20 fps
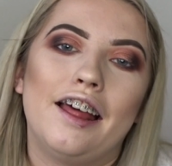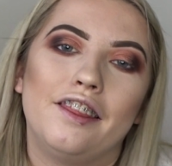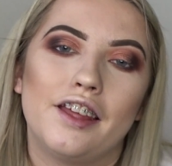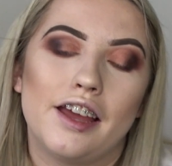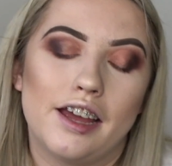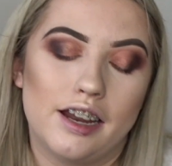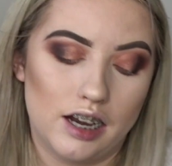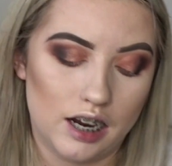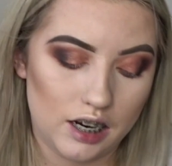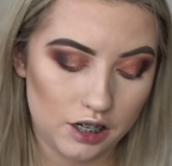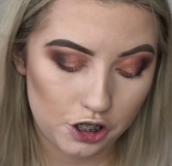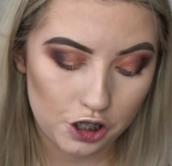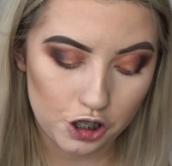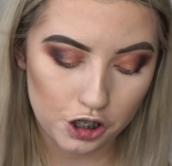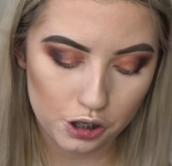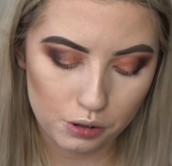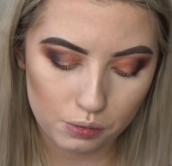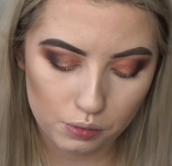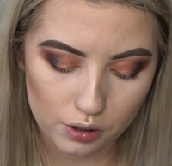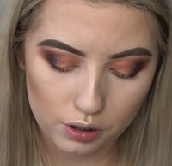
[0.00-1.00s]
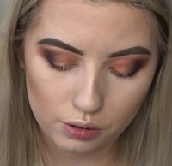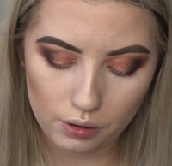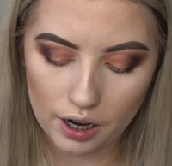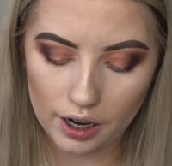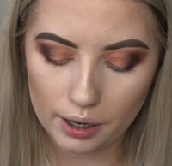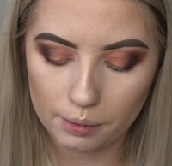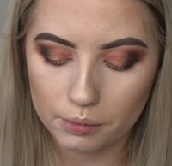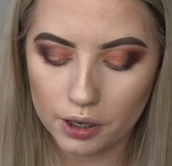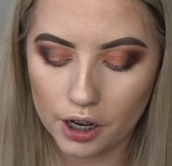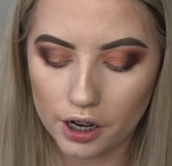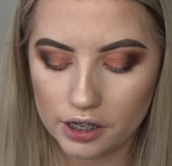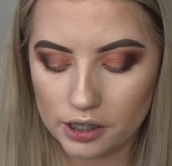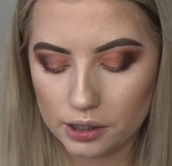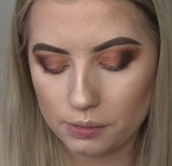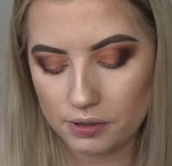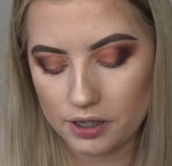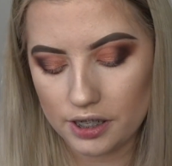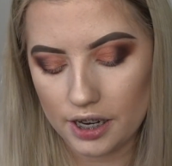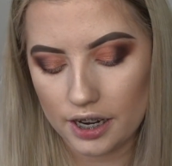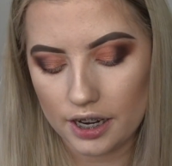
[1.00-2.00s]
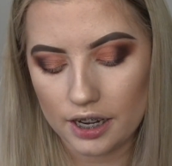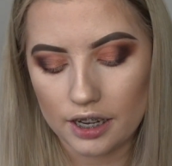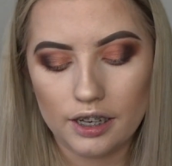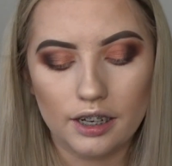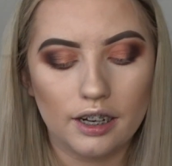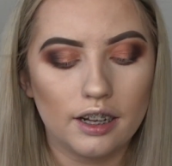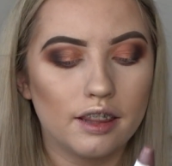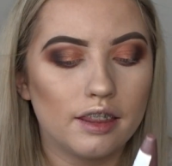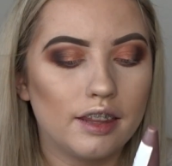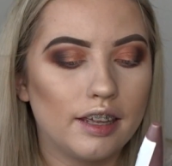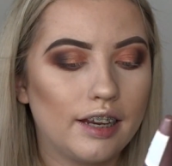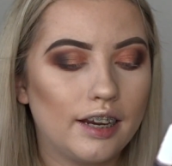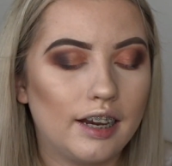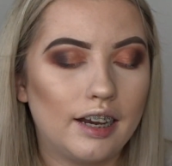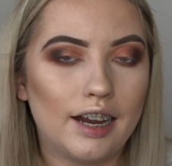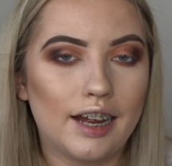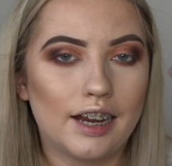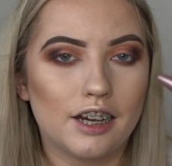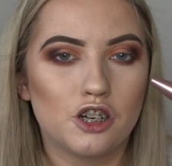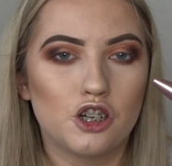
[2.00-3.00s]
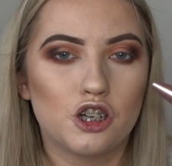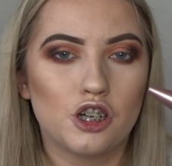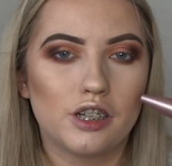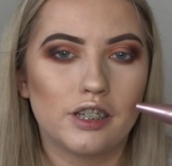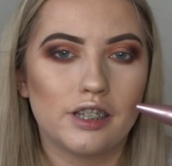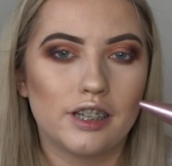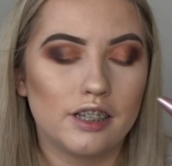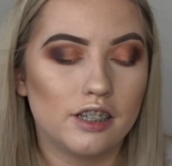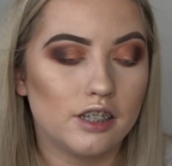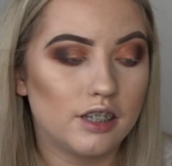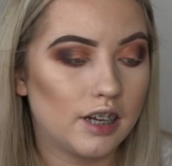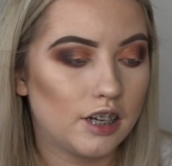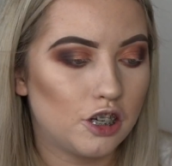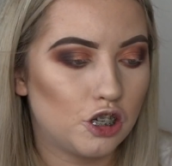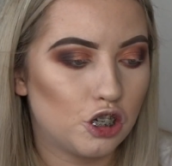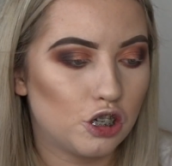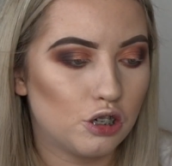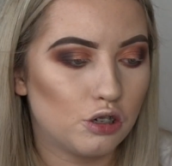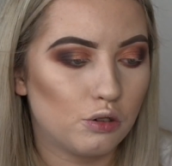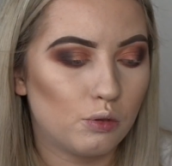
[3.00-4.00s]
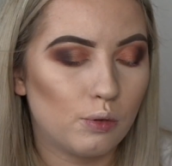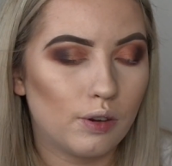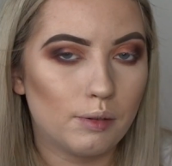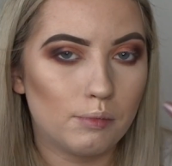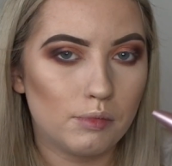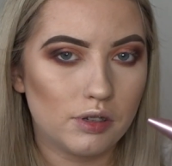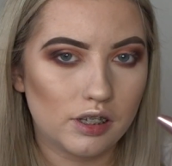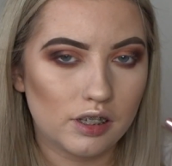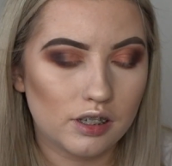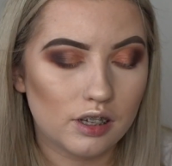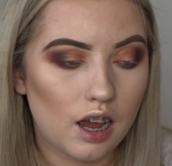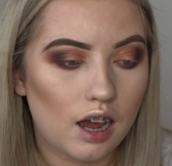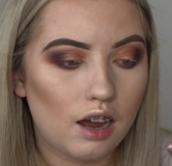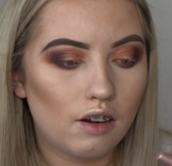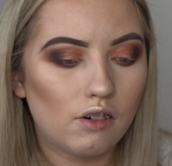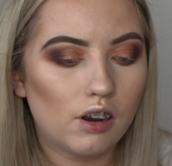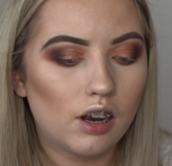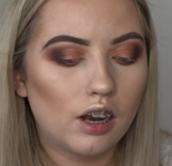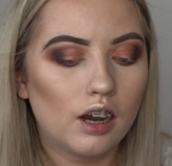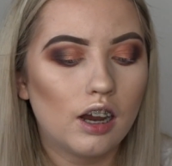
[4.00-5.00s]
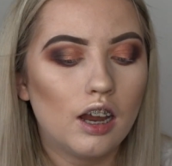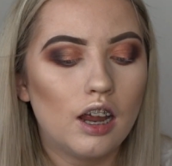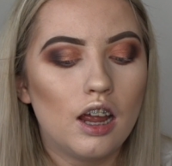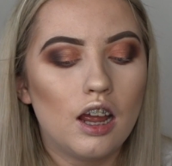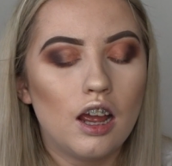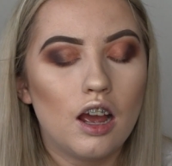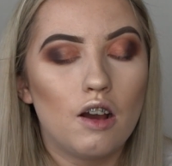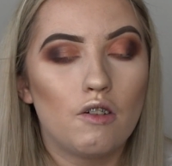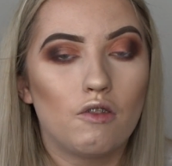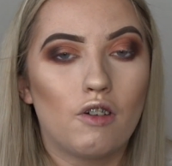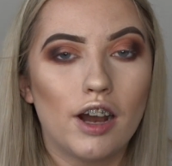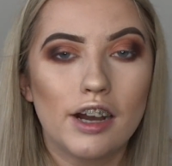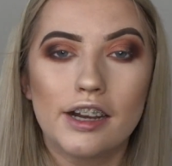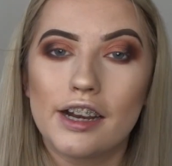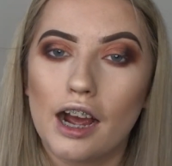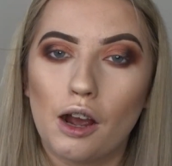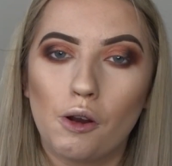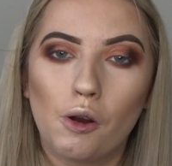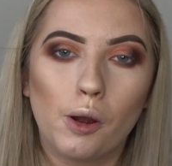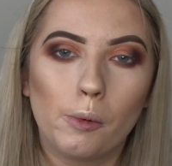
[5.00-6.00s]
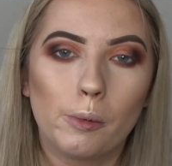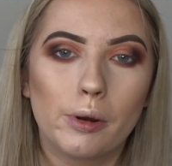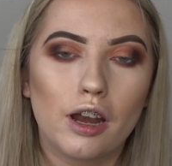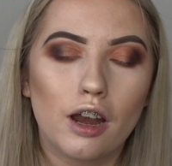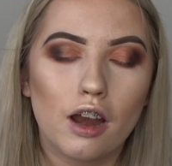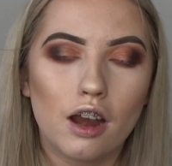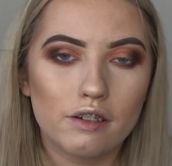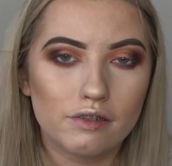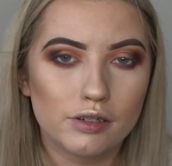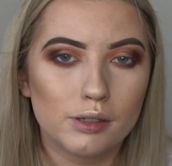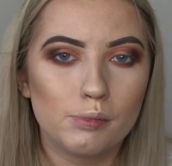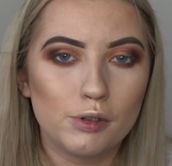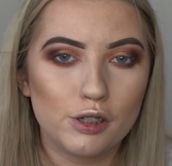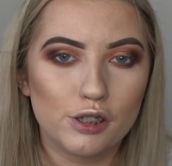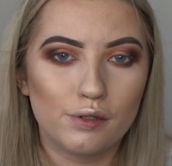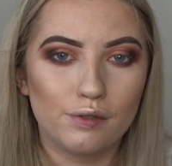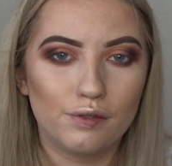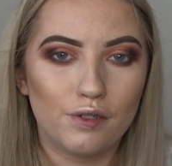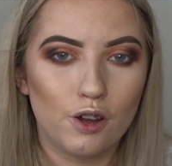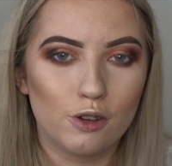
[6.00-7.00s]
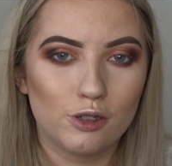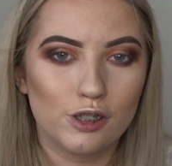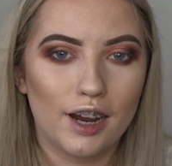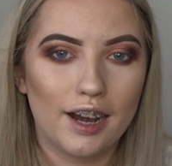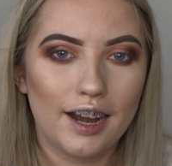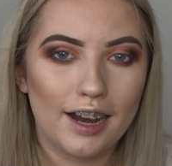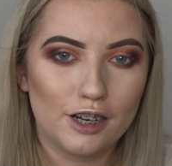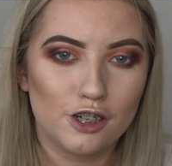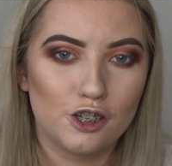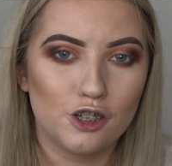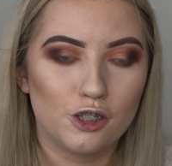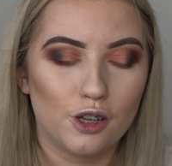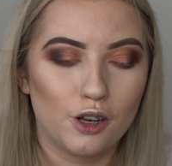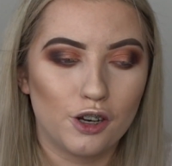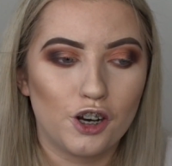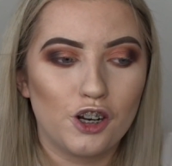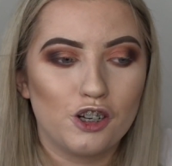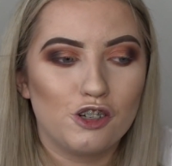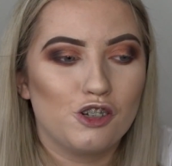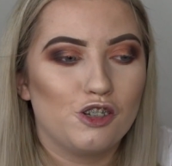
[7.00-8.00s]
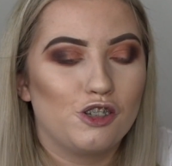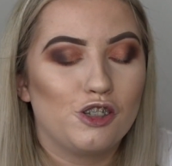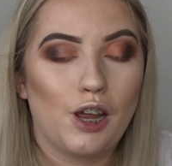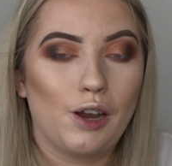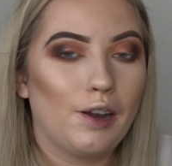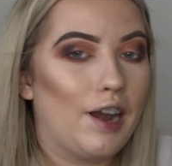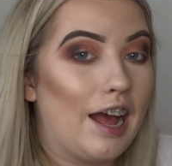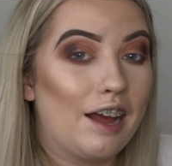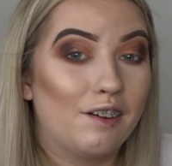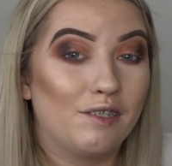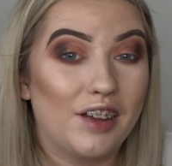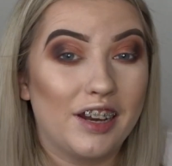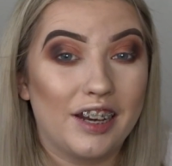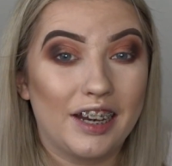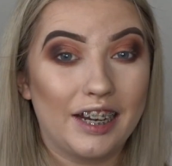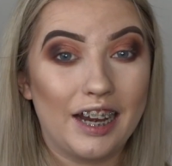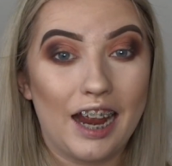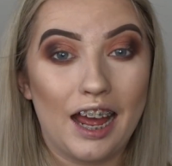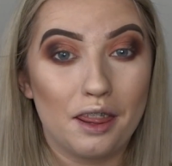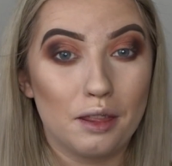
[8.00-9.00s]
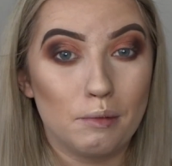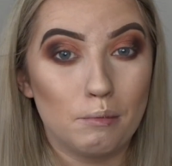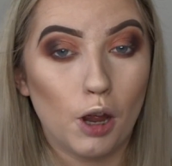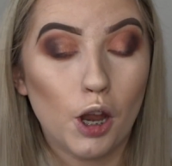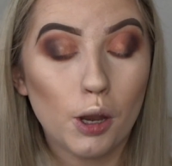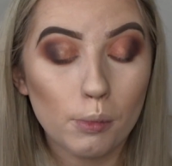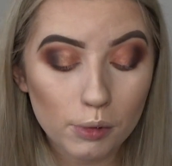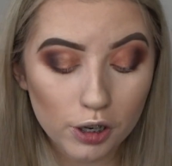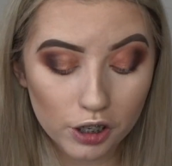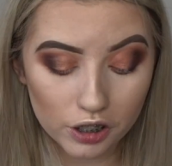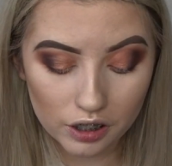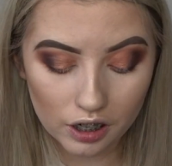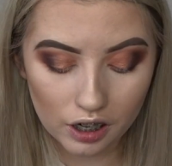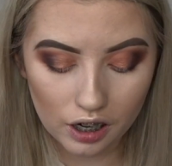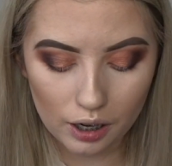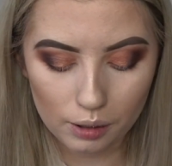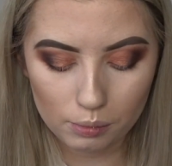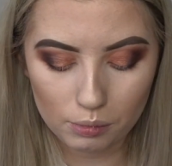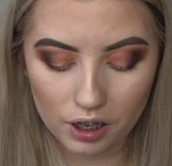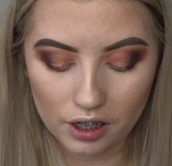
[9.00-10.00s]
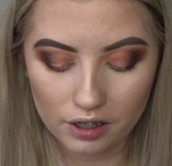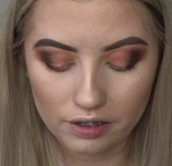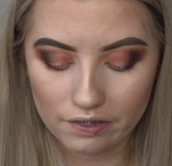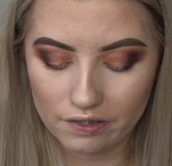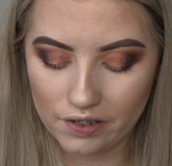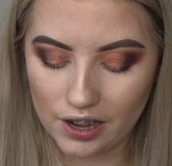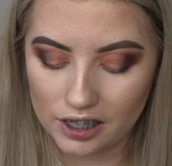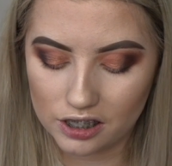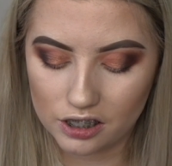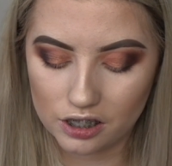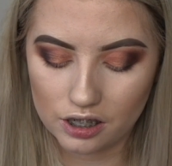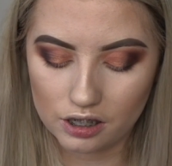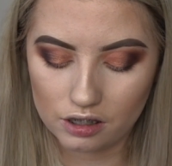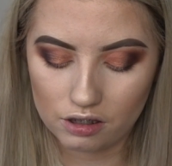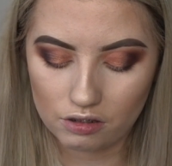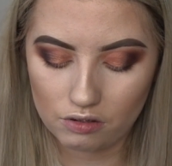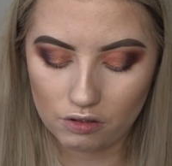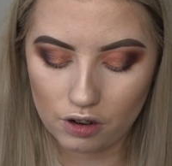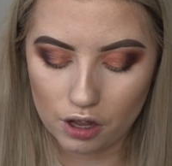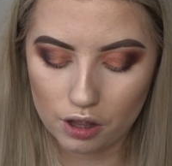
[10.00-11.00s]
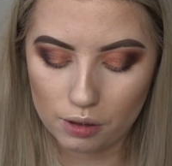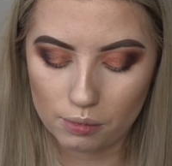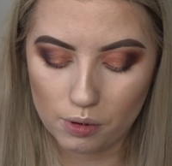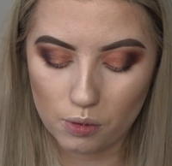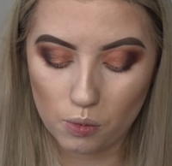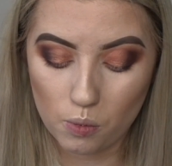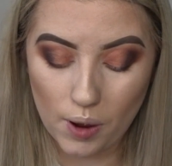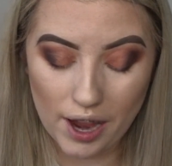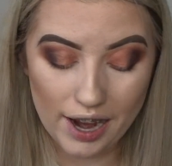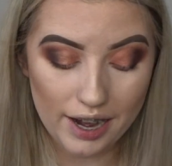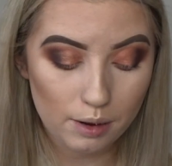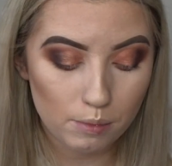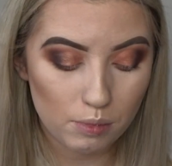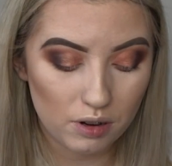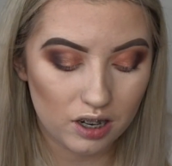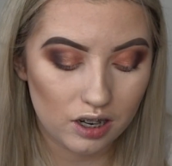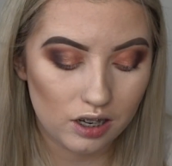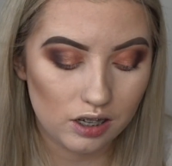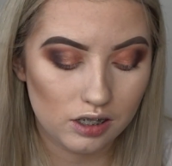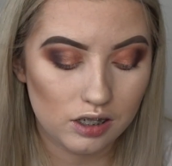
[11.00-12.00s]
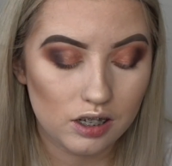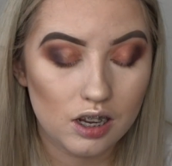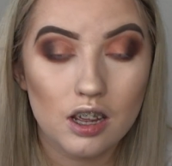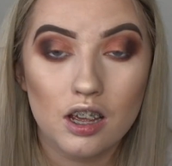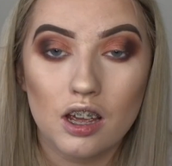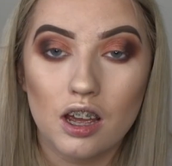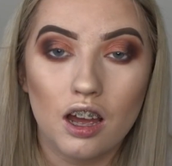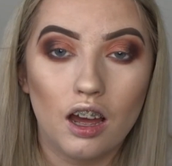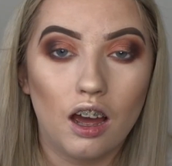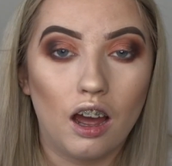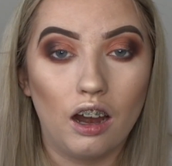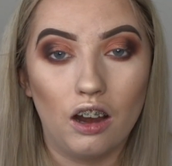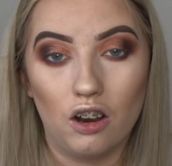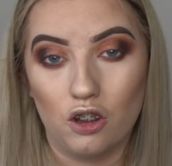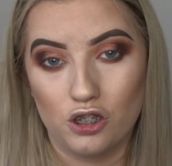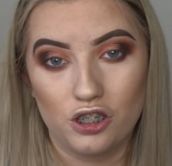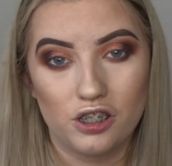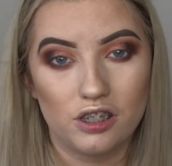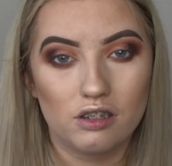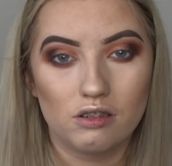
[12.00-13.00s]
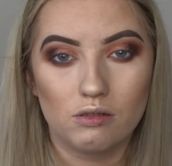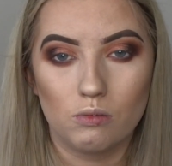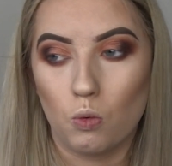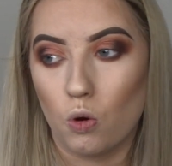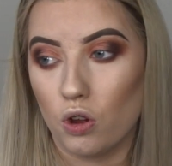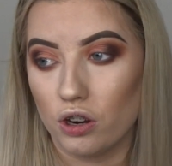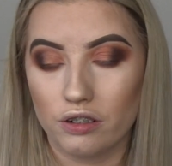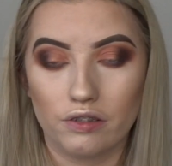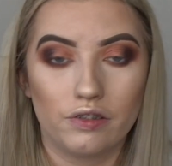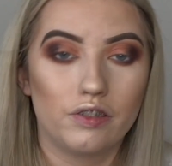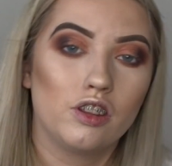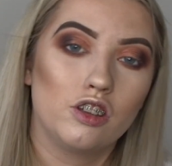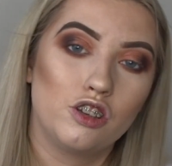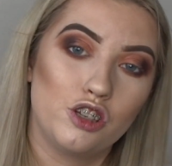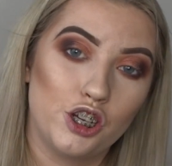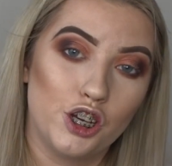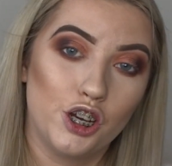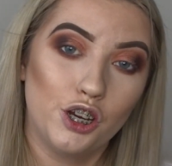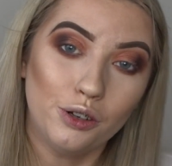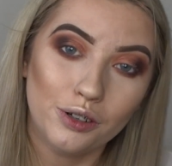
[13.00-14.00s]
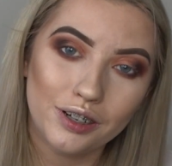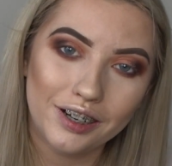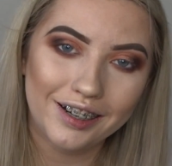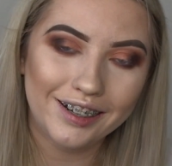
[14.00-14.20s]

And then, as usual, I'm going to be taking the Lash Sensational Mascara. Right now, I would love to put some false eyelashes on. I just don't have any at the moment. I've had to throw them away because I lost one of the two.